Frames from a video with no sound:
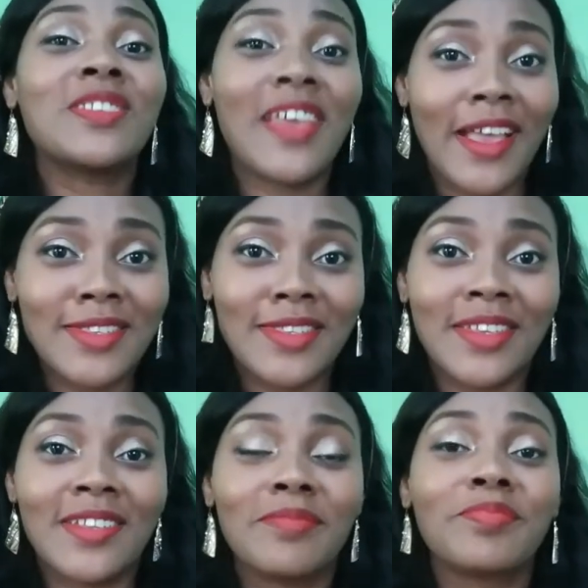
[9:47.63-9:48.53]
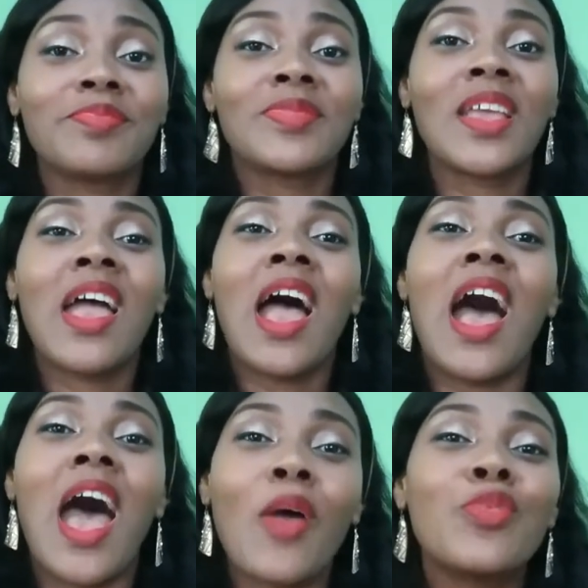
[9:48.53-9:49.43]
texting,
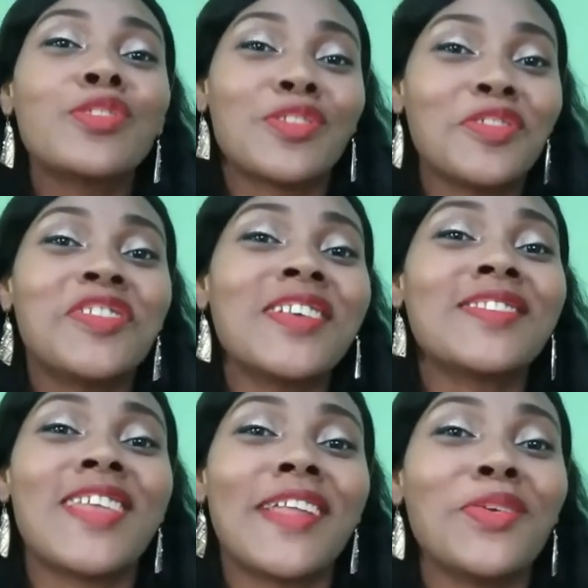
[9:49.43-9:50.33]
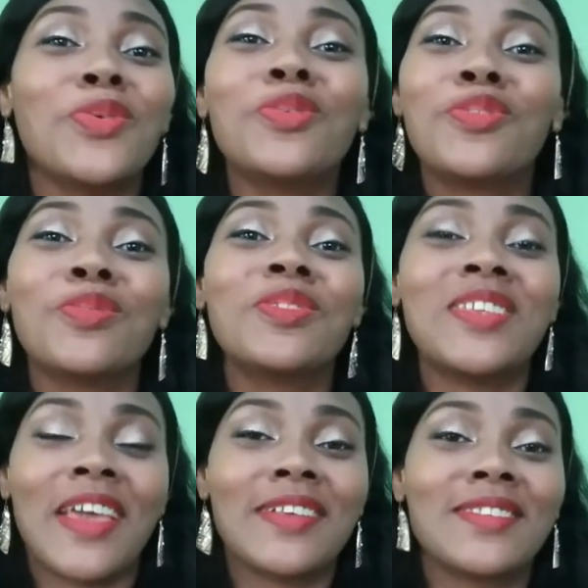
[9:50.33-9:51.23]
I would suggest that you don't
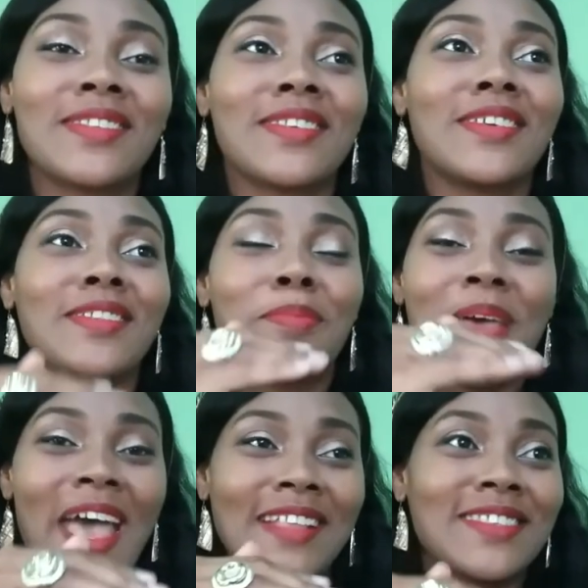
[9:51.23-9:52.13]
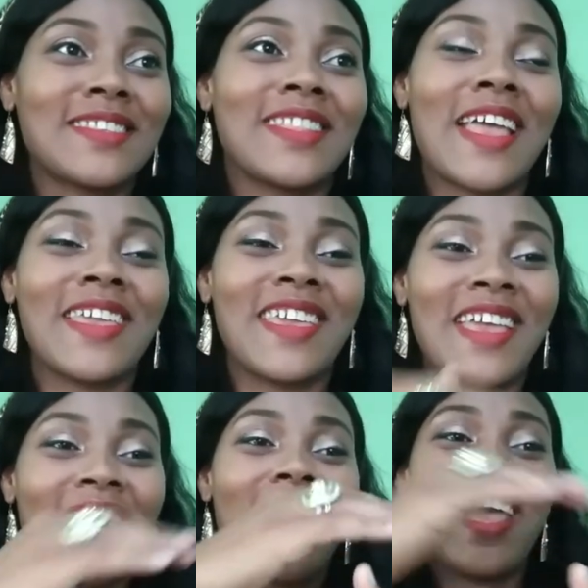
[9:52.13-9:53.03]
text in pass, like,
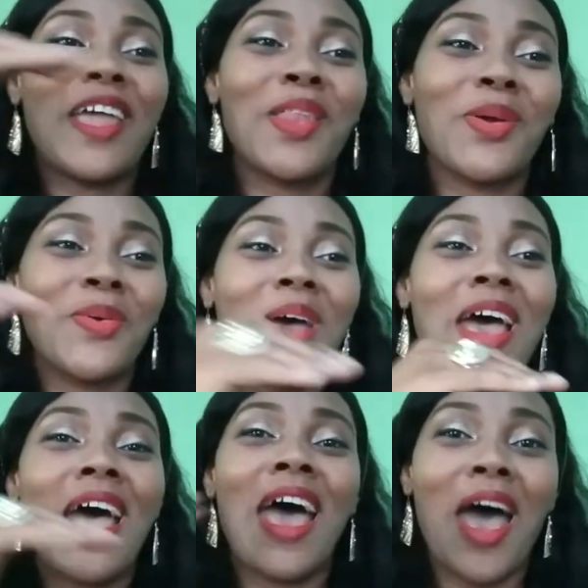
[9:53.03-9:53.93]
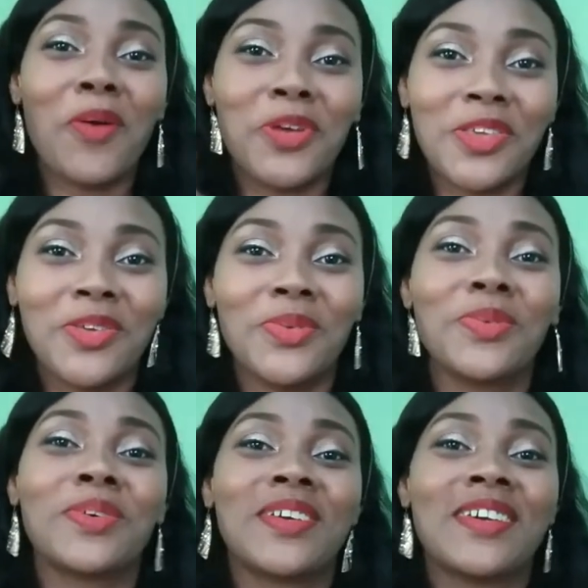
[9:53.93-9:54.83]
hello, how are
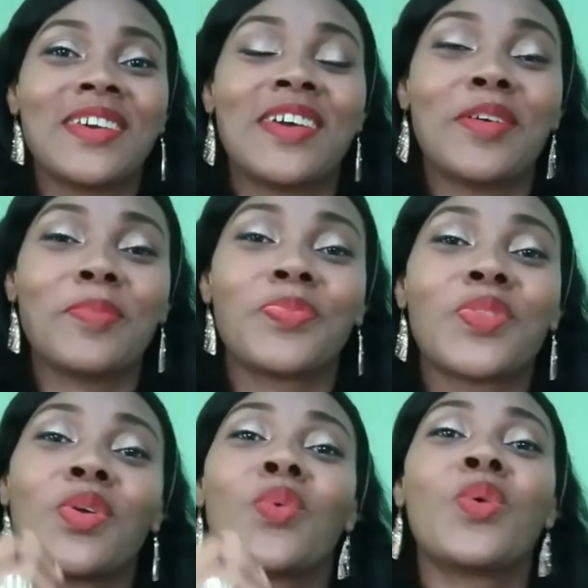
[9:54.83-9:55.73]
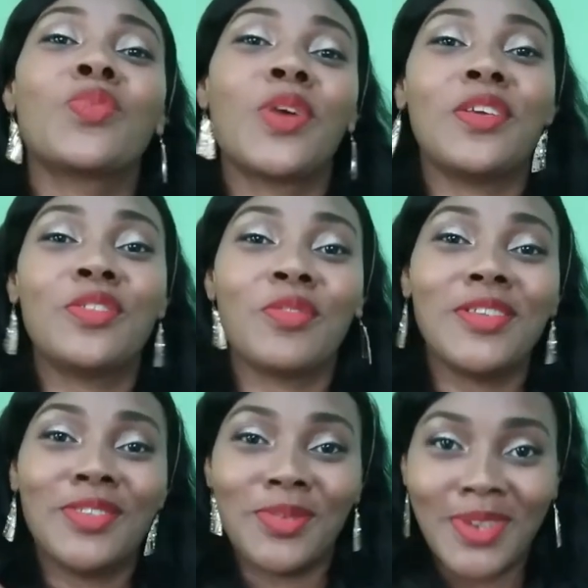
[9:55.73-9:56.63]
you? What were you
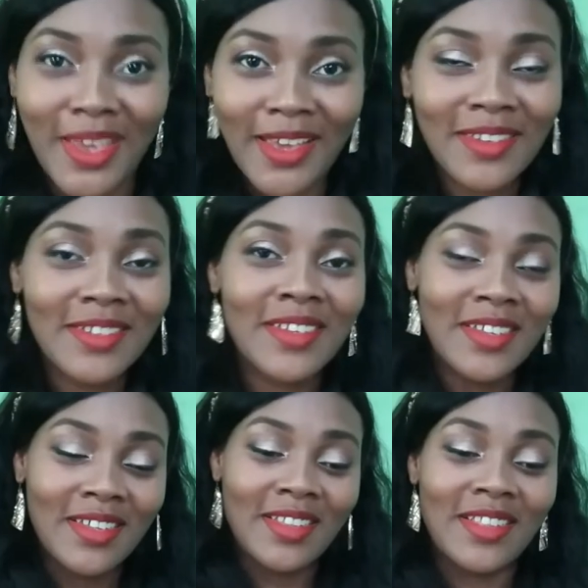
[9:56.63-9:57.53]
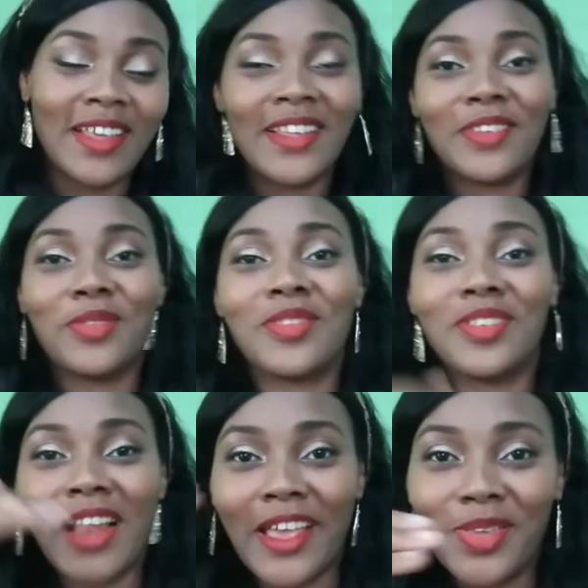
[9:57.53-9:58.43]
doing today? then you,
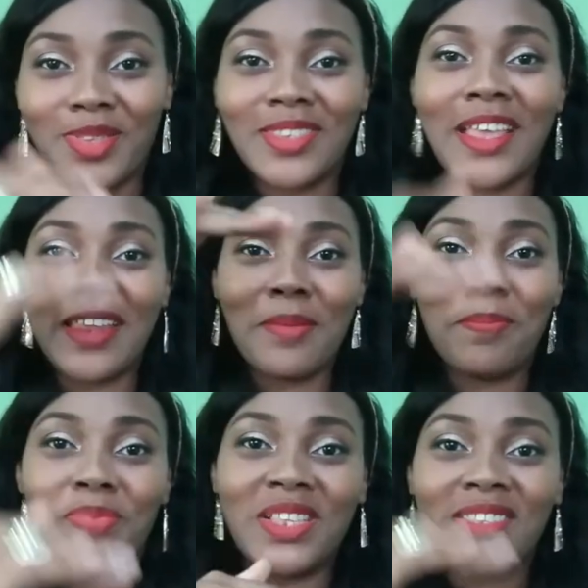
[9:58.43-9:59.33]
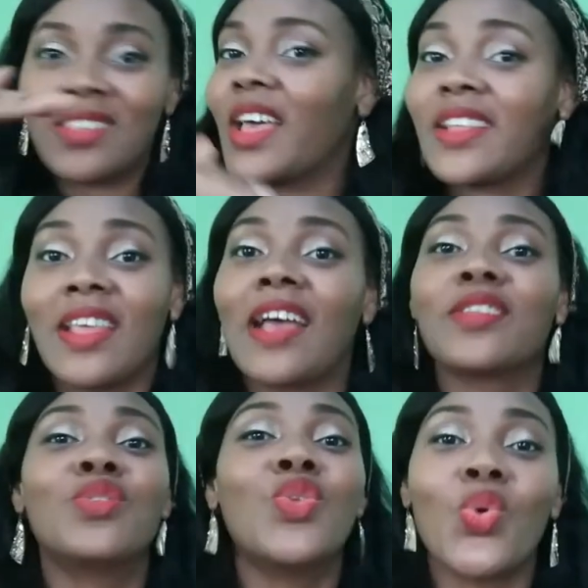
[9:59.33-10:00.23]
like, you send in bits like
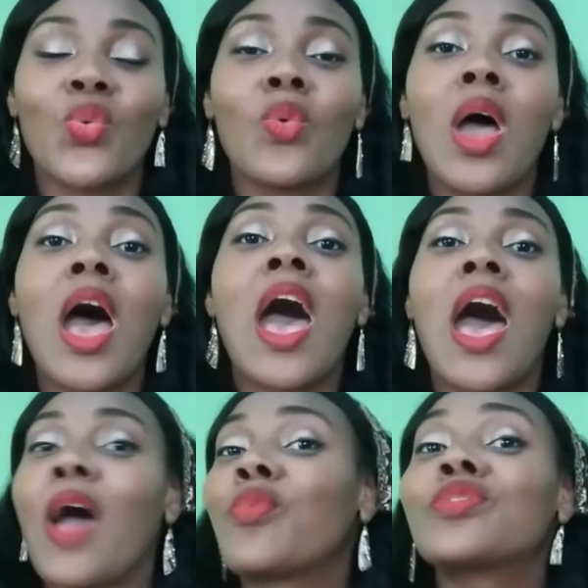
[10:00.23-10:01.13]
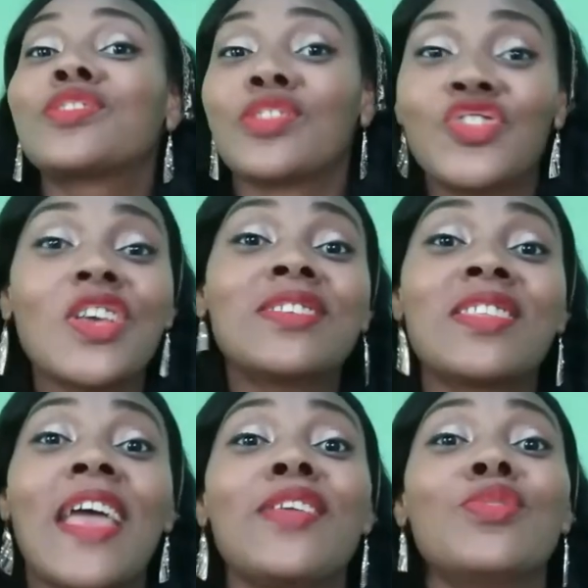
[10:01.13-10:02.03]
that. No, I would suggest
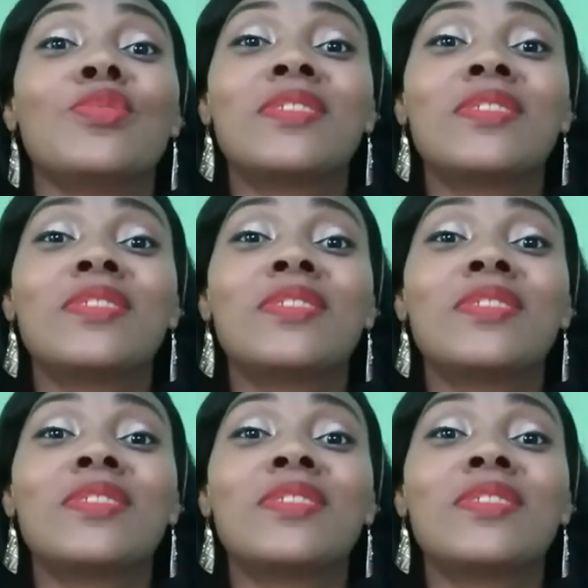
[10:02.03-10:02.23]
that you